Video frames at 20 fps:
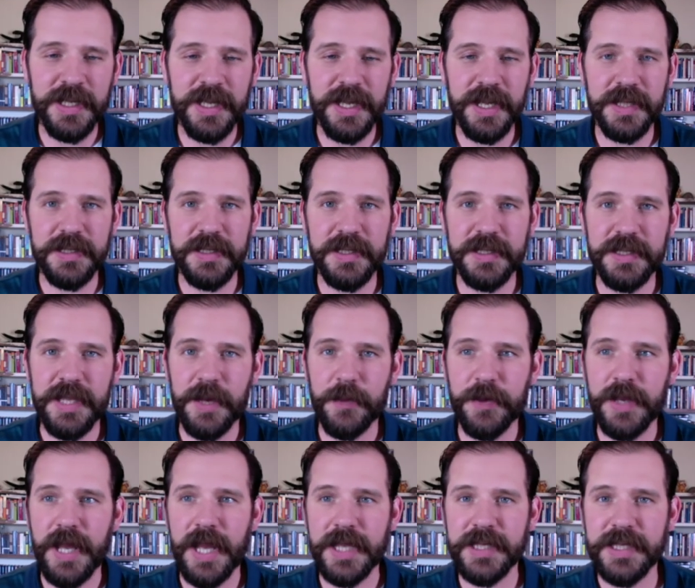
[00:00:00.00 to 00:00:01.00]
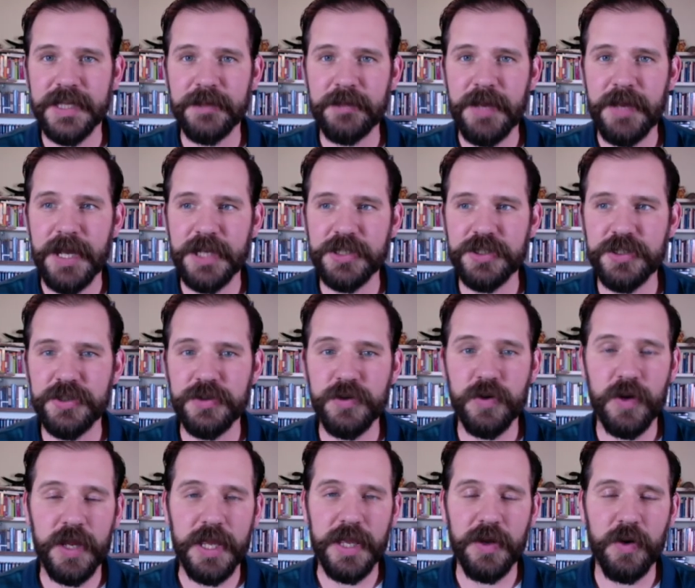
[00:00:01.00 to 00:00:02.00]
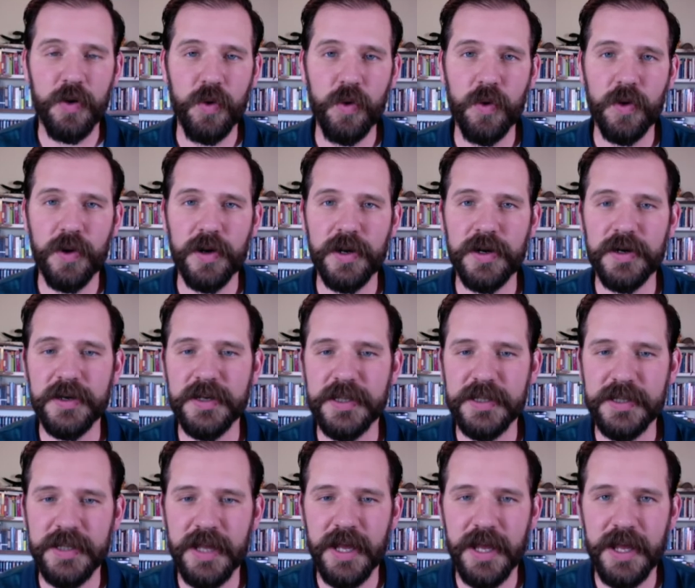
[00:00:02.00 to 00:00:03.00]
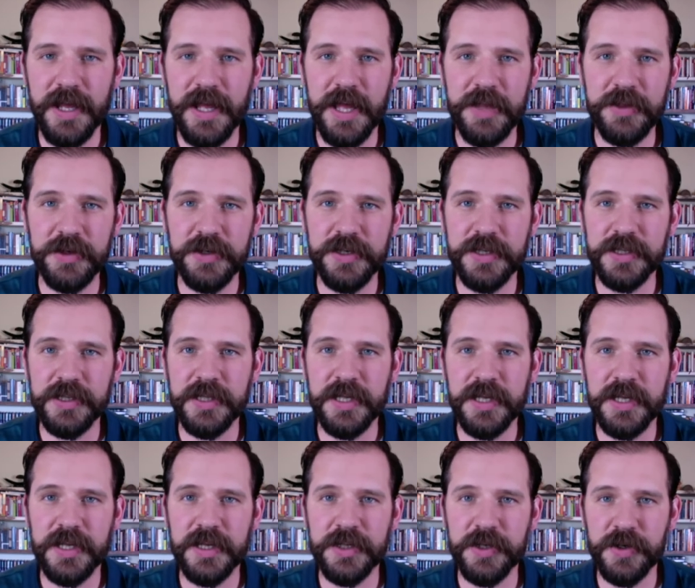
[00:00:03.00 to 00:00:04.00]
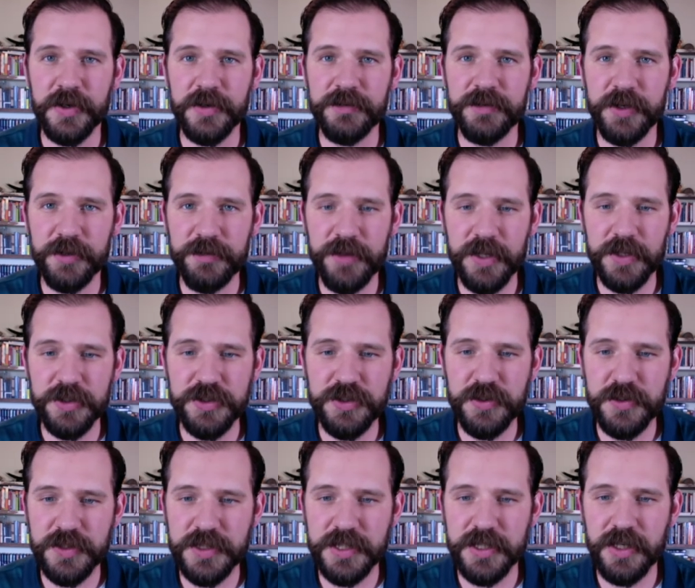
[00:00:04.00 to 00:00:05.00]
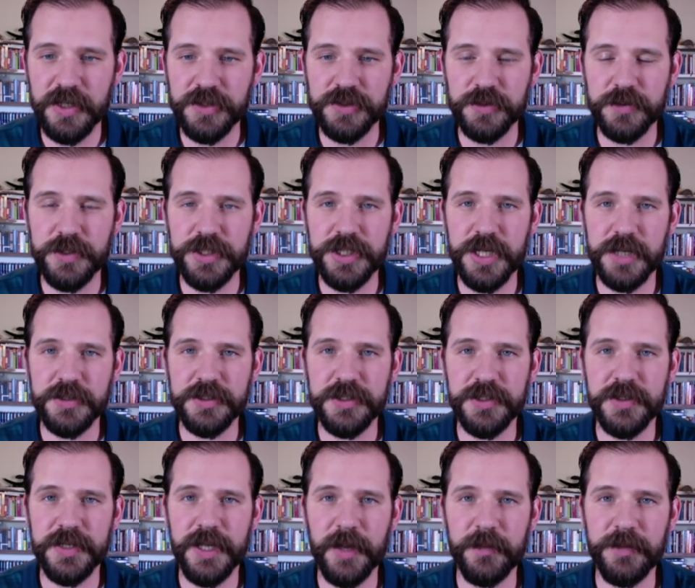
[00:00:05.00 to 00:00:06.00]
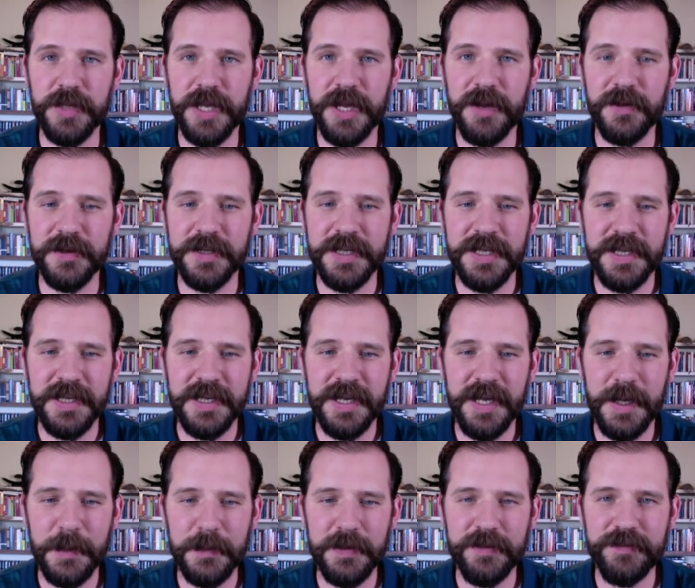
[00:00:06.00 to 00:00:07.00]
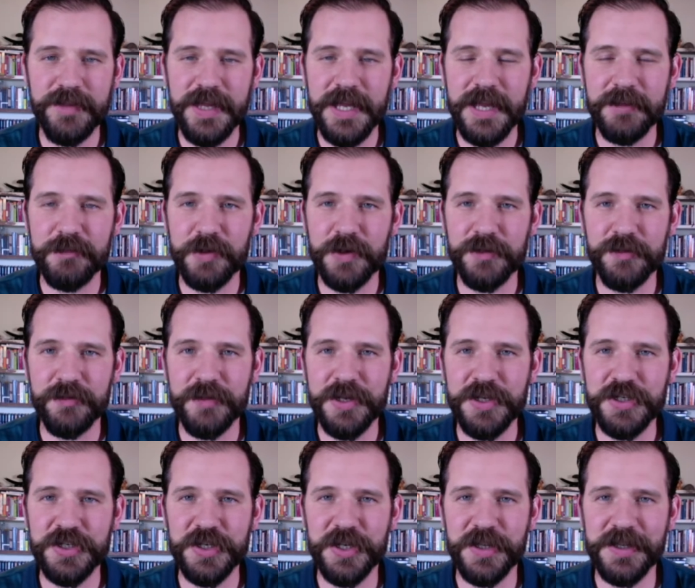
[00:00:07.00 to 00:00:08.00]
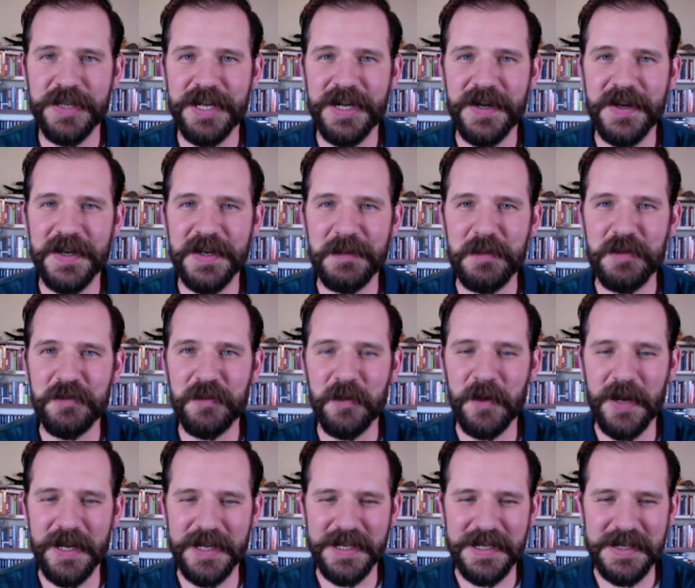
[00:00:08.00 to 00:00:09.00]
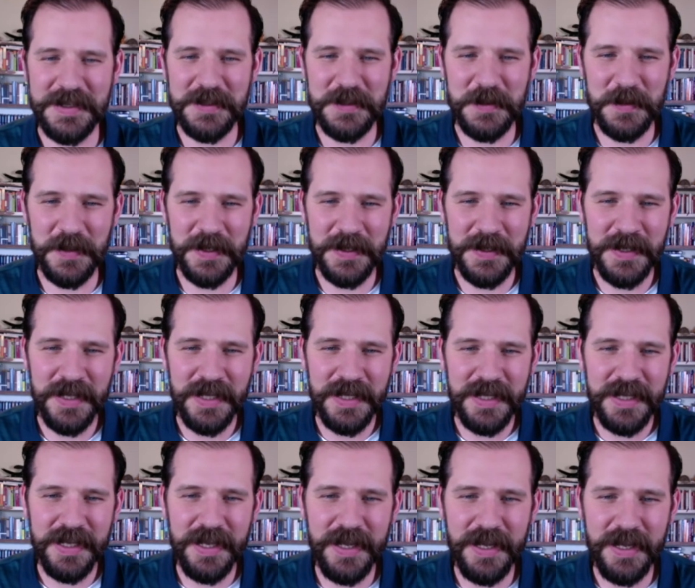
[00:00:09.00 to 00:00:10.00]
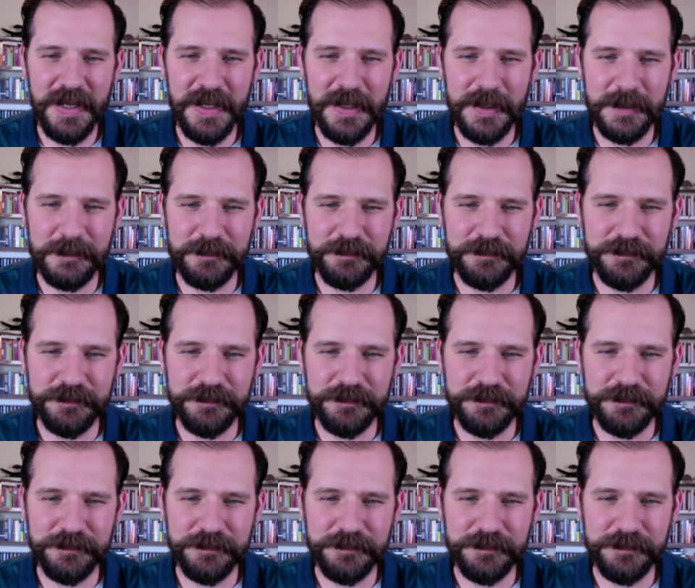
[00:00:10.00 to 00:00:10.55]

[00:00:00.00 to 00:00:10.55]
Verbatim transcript: And then that way I can get back to you or uh, other the, your, your fellow students can also reach out to you and help you out um, if they have more information on that area before I can get to it. Um,